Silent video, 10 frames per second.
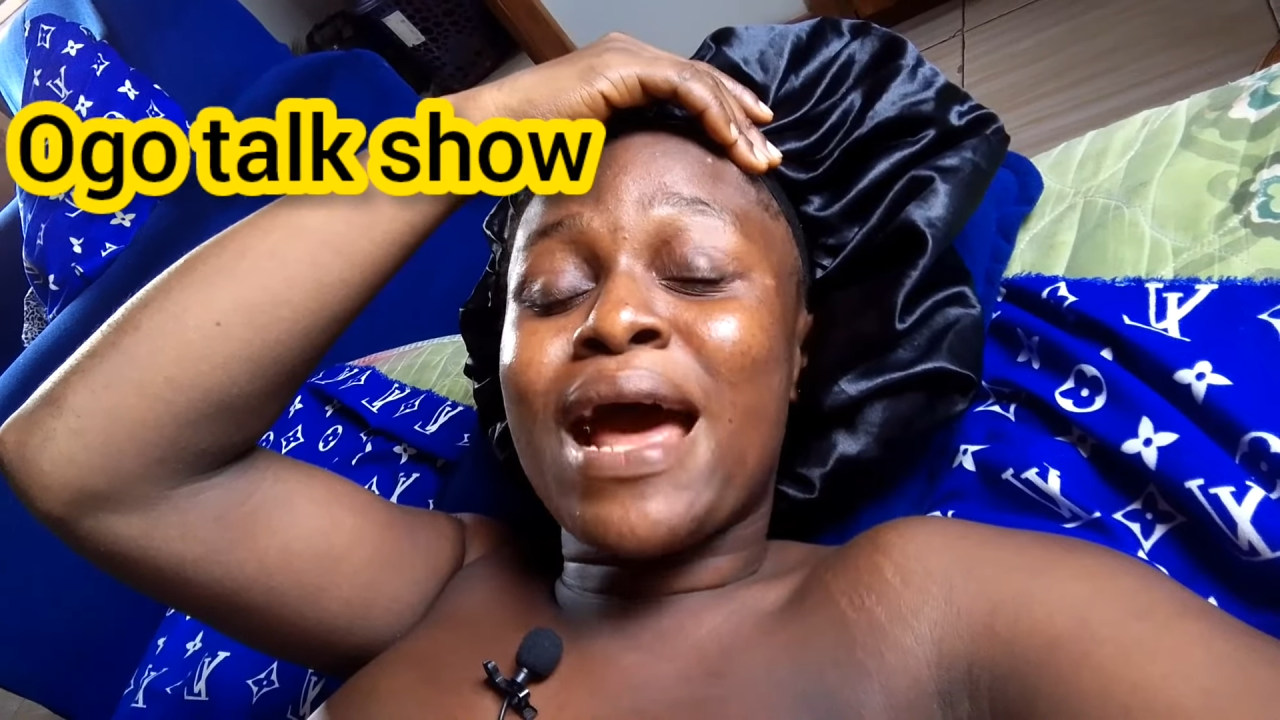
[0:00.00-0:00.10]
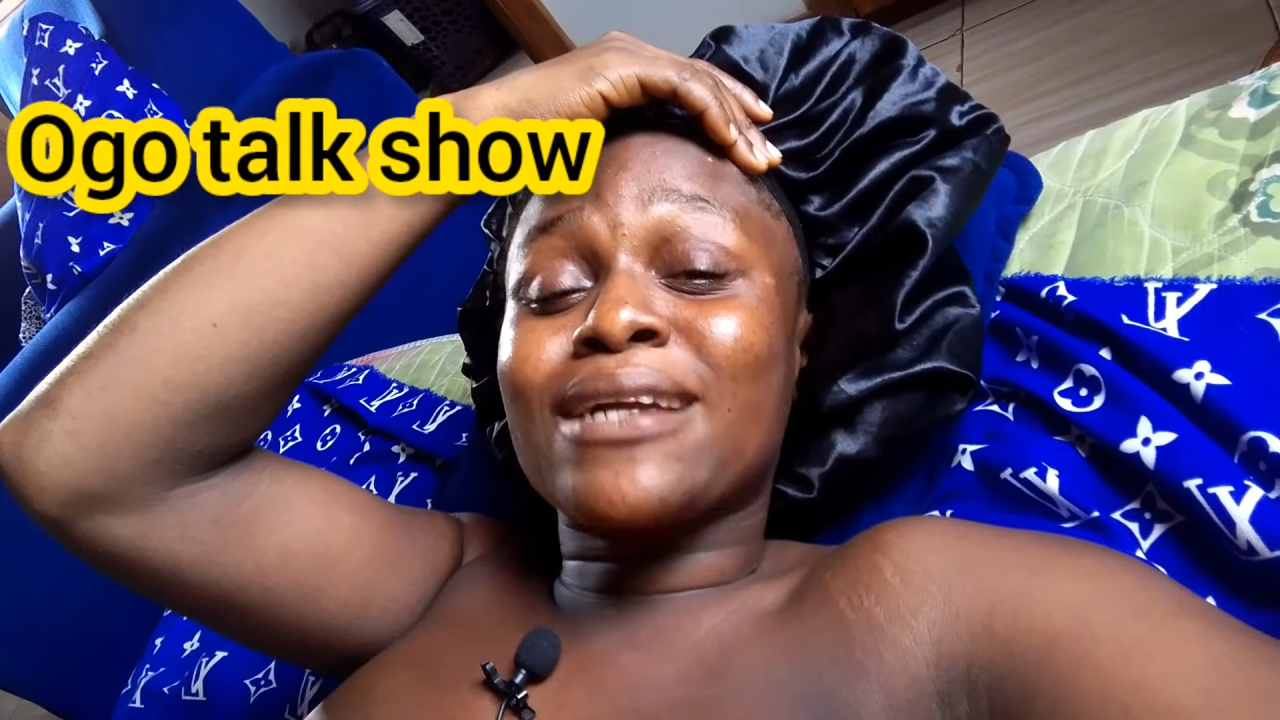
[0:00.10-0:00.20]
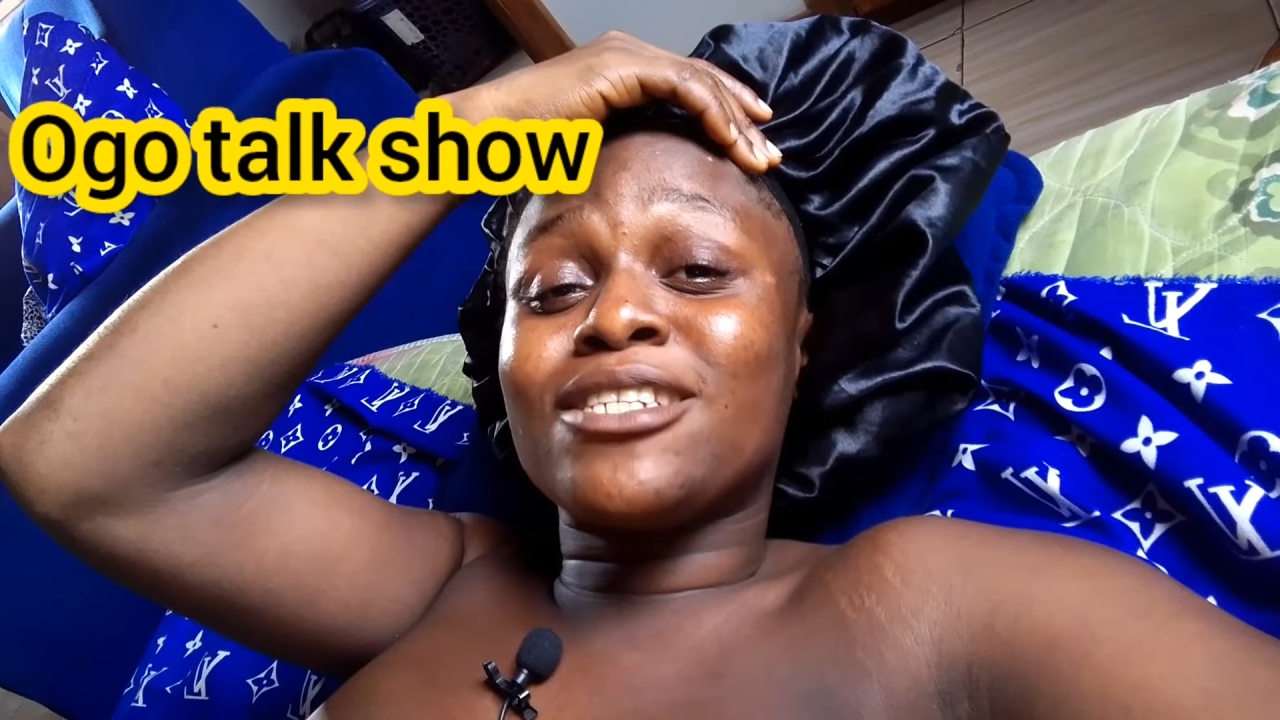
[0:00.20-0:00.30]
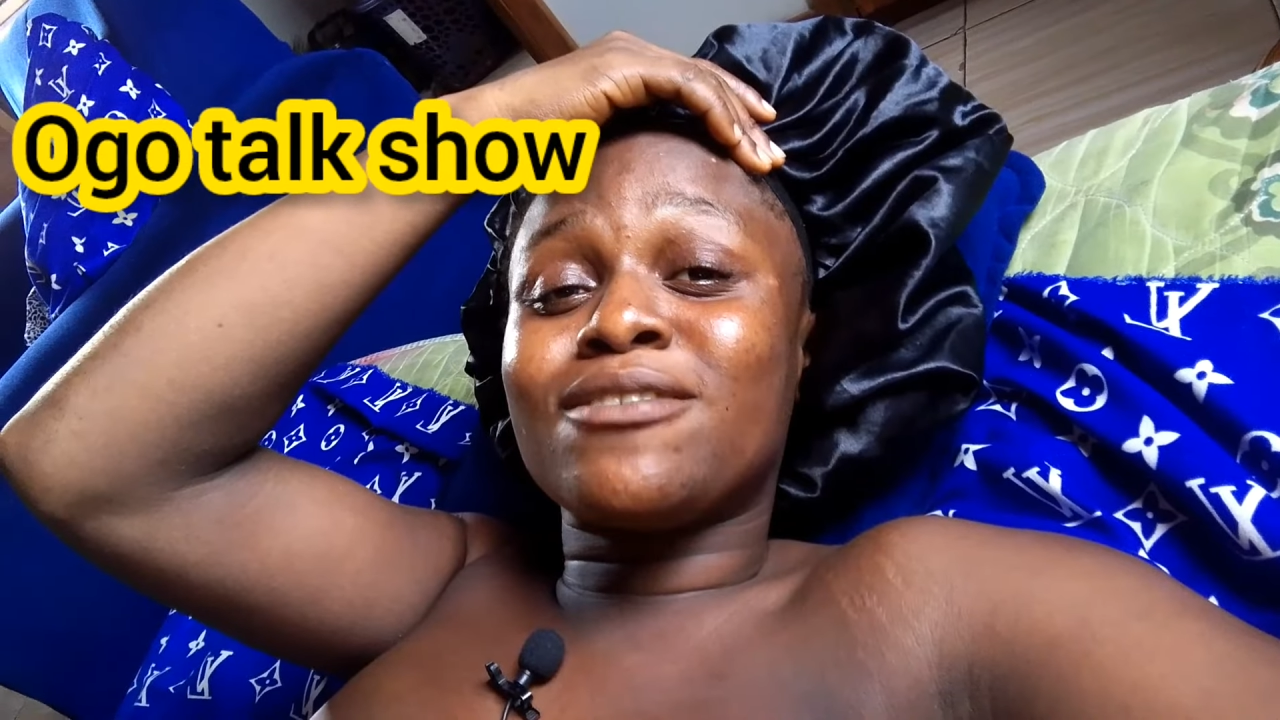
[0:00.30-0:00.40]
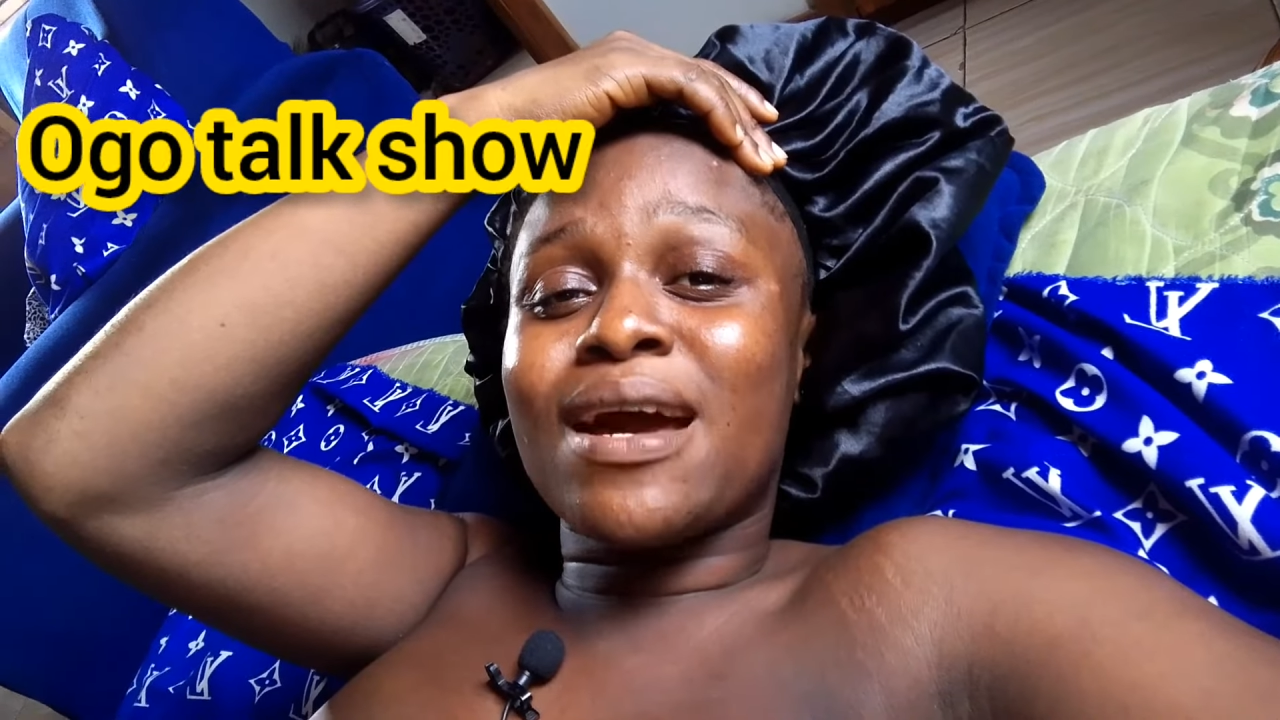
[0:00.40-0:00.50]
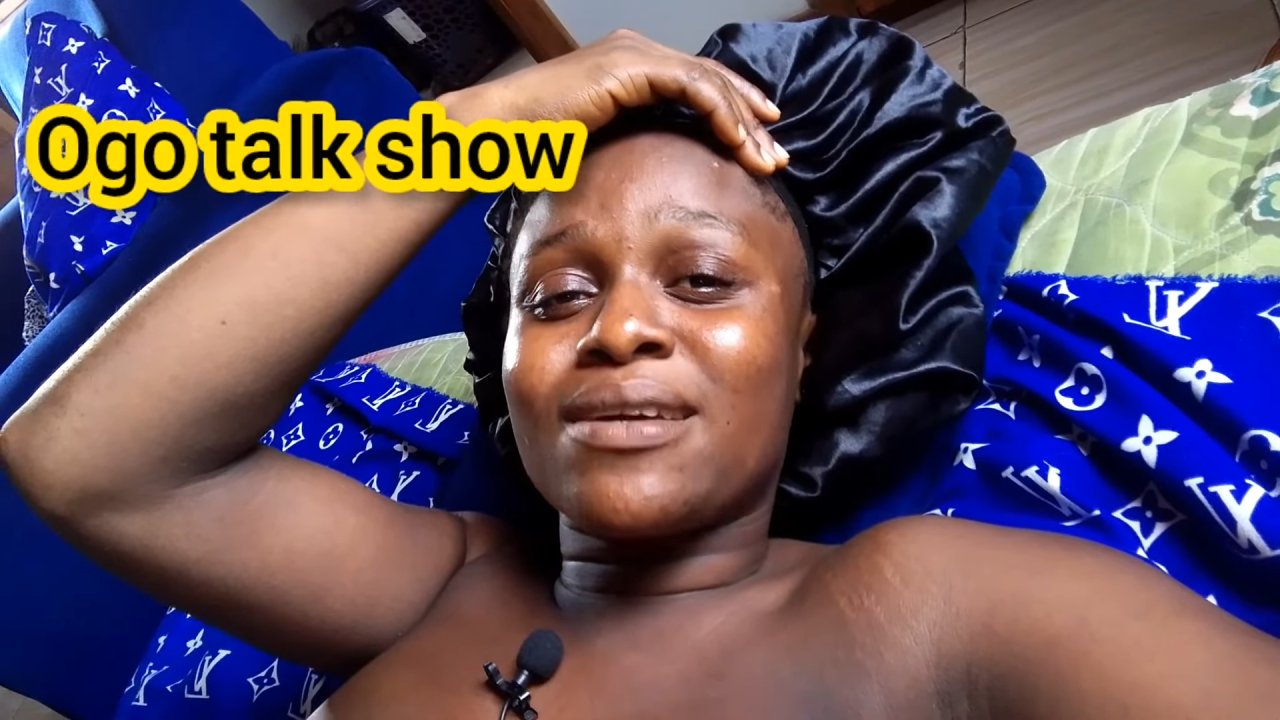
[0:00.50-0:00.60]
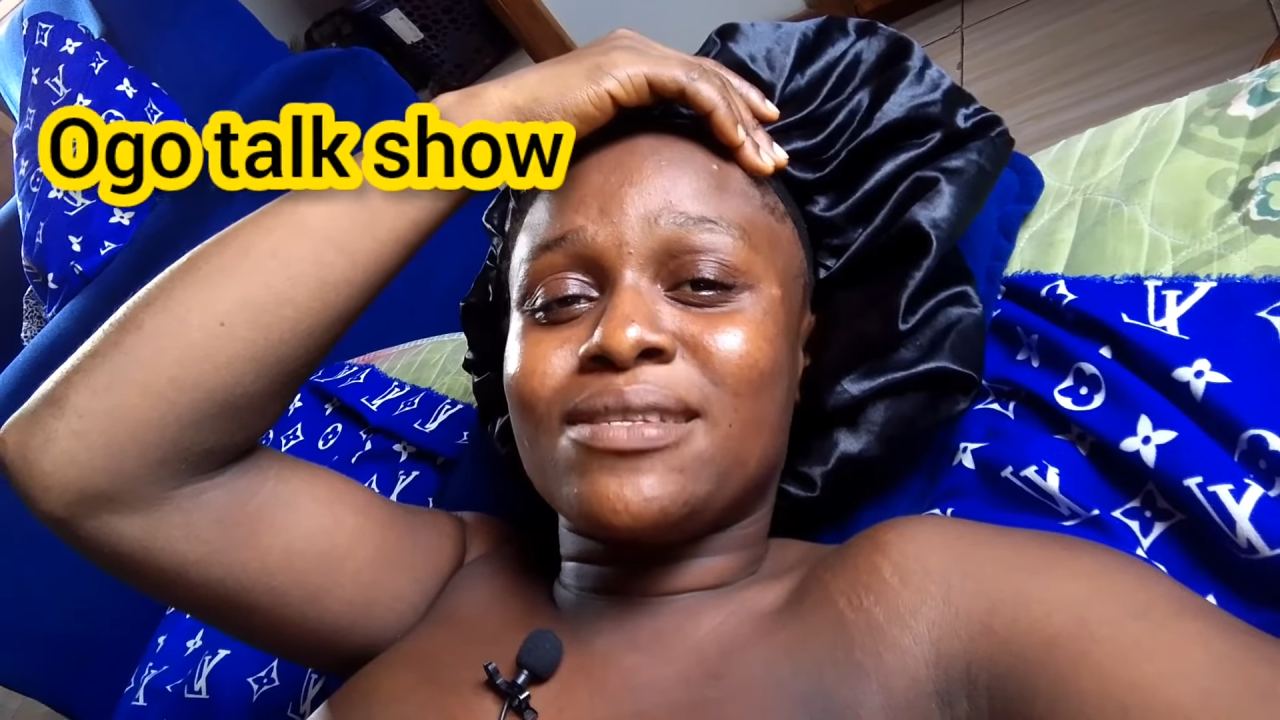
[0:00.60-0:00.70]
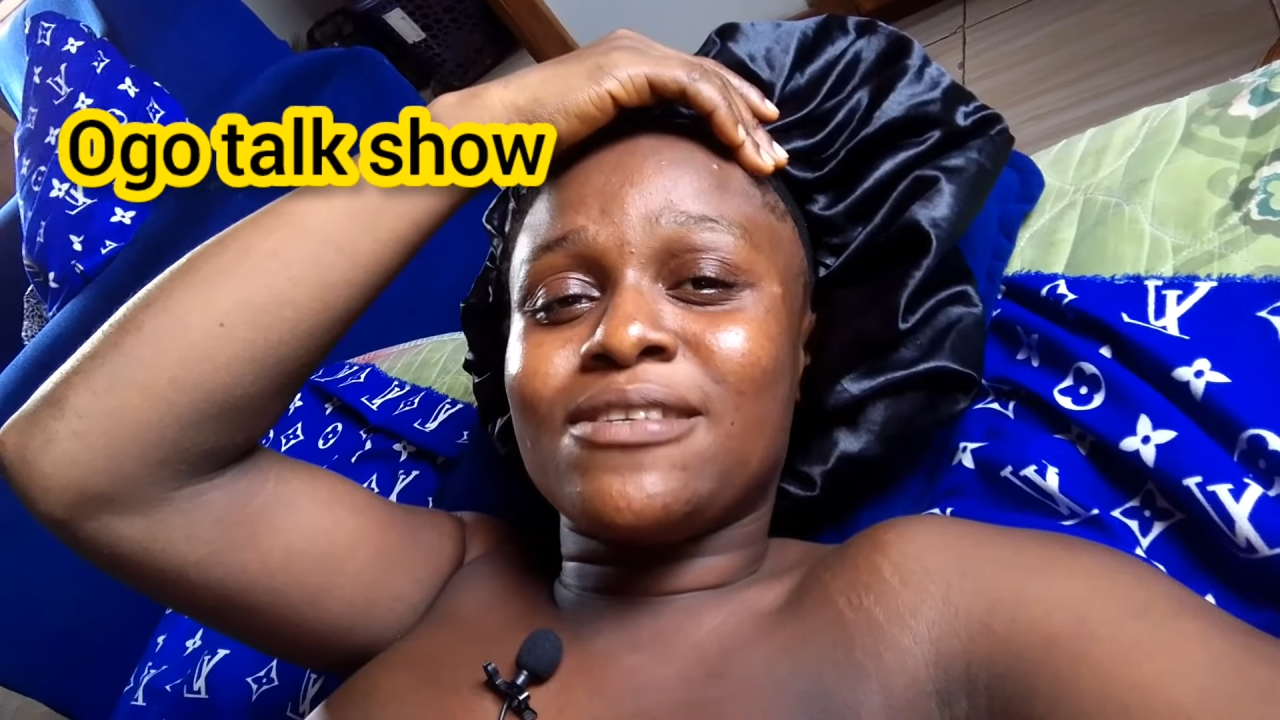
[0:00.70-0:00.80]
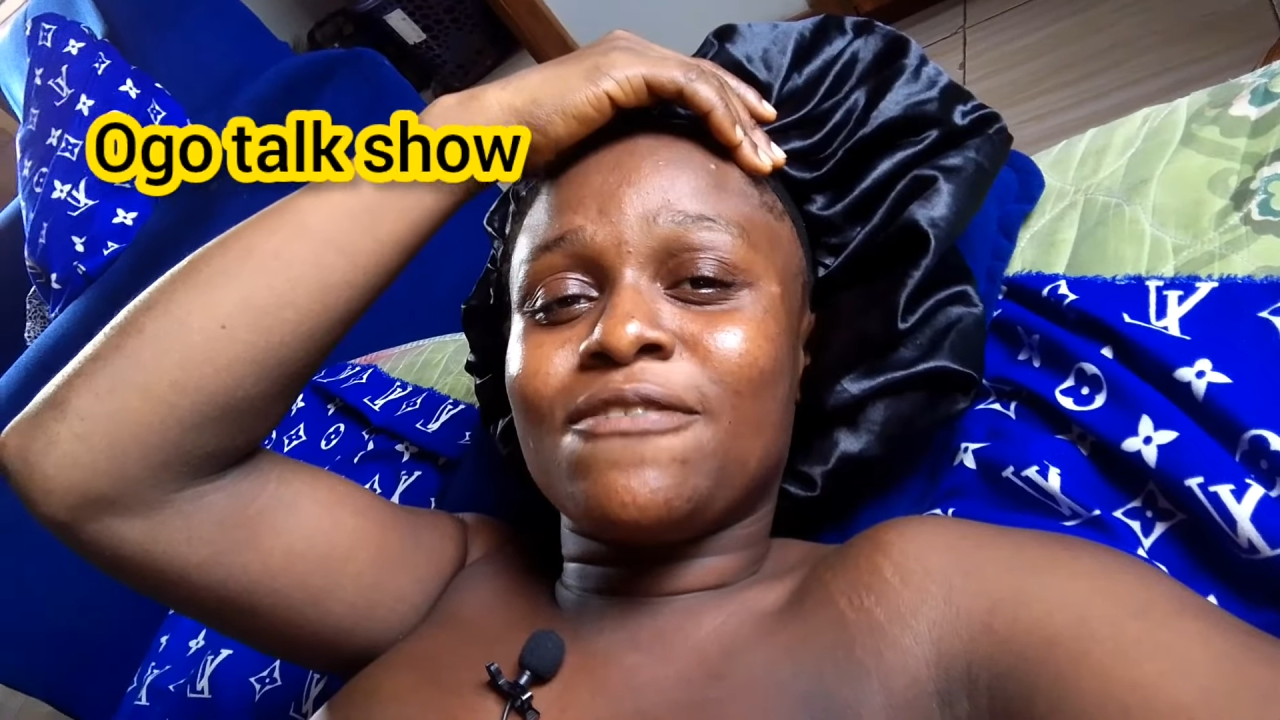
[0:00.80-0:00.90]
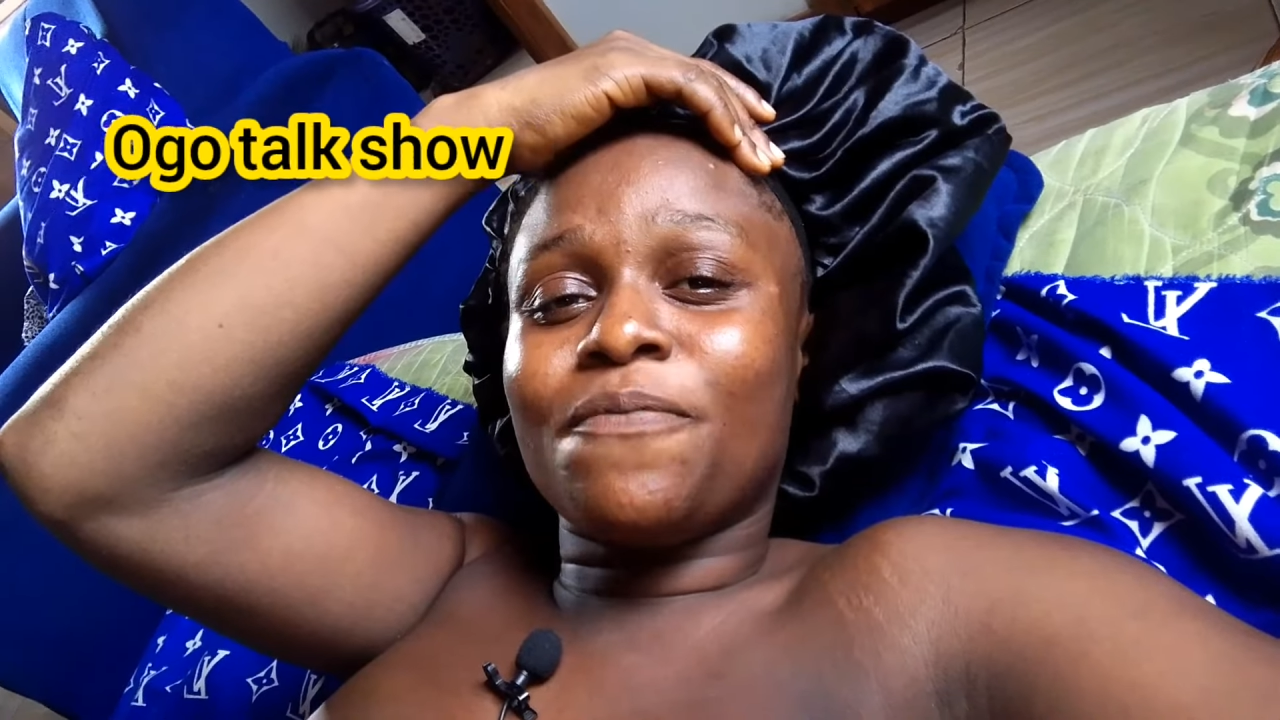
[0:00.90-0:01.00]

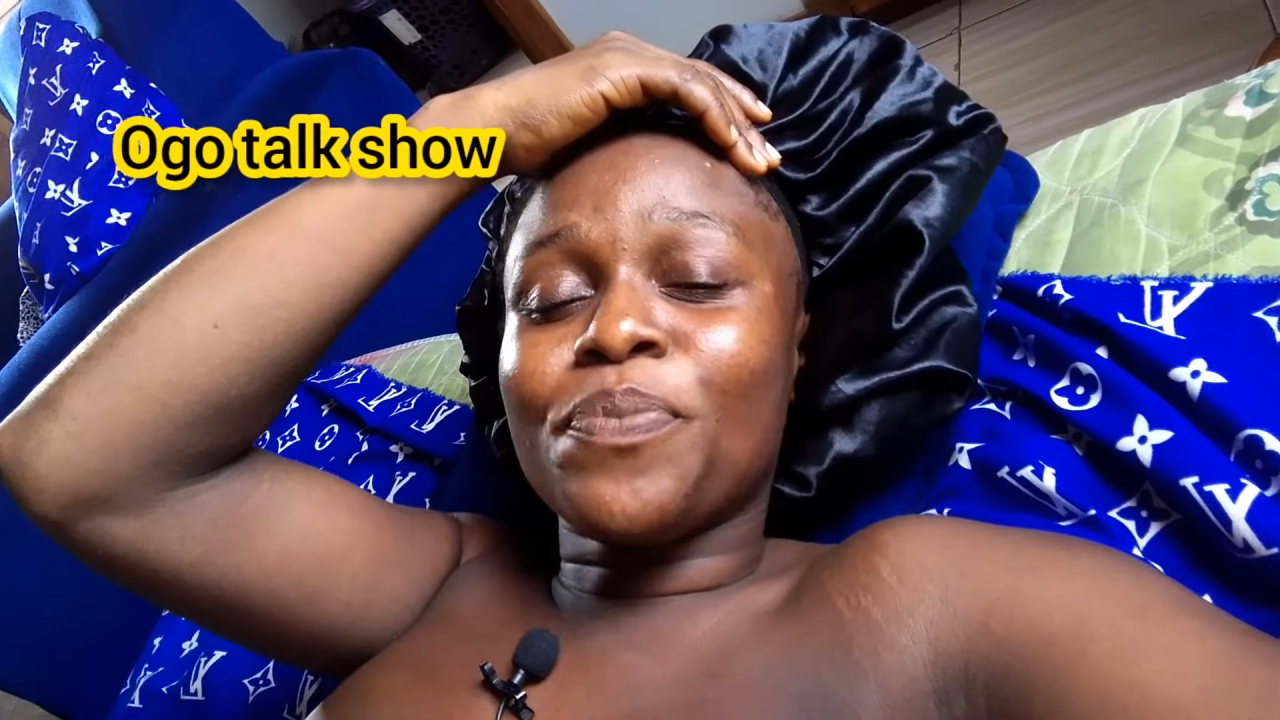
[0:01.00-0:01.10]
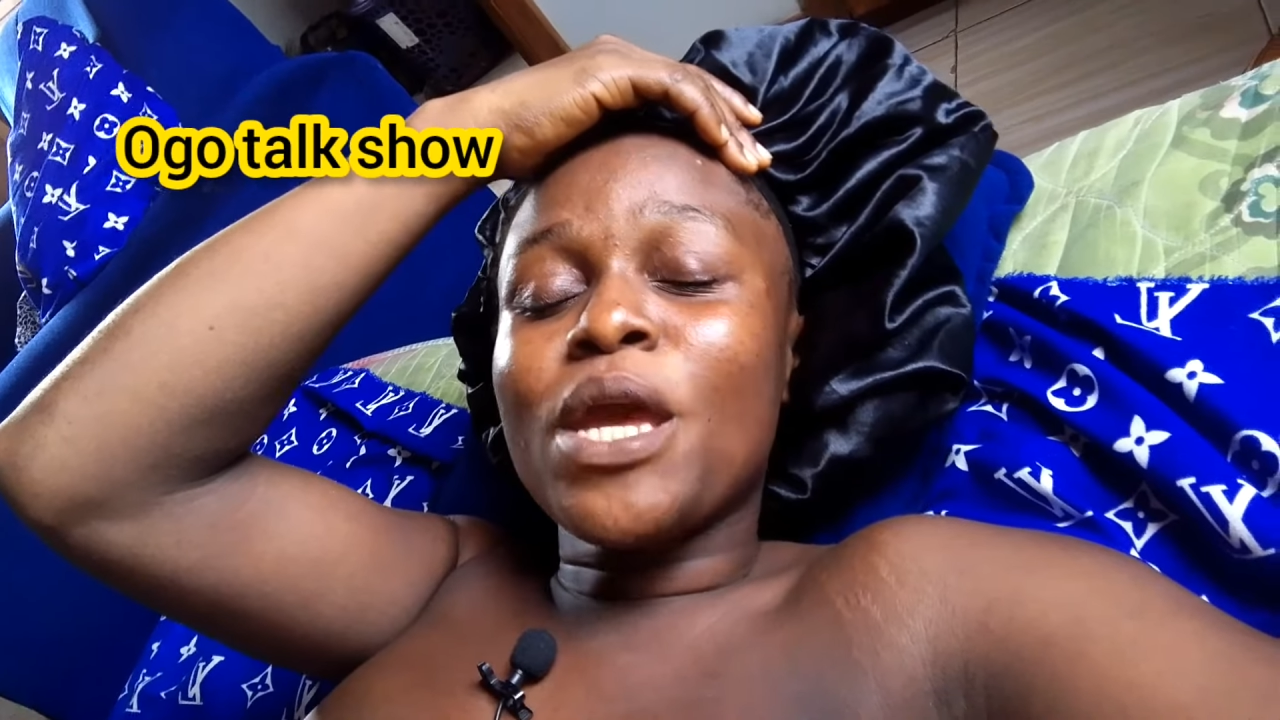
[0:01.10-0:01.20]
attractive.